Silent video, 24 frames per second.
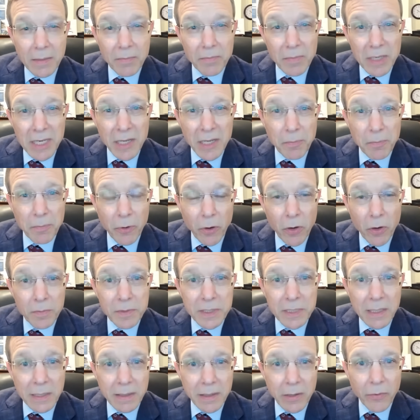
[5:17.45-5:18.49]
some mini
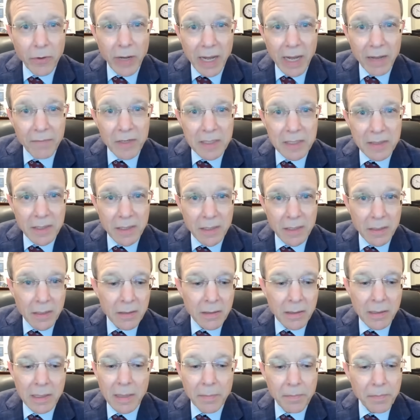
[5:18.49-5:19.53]
probes that arrive at
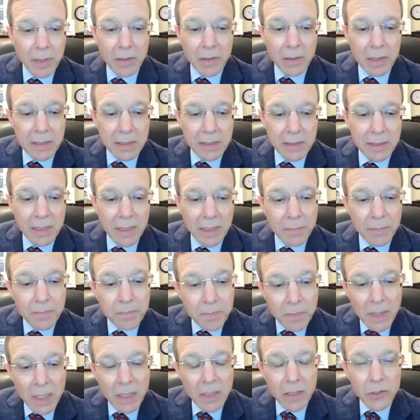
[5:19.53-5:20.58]
Earth and appear as
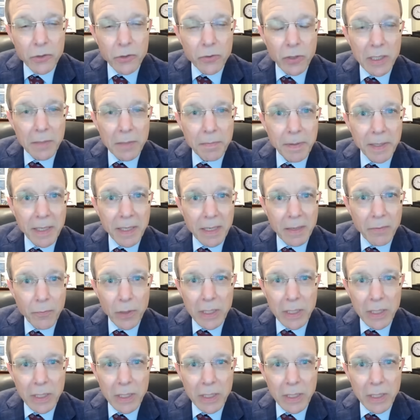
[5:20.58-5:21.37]
UAP,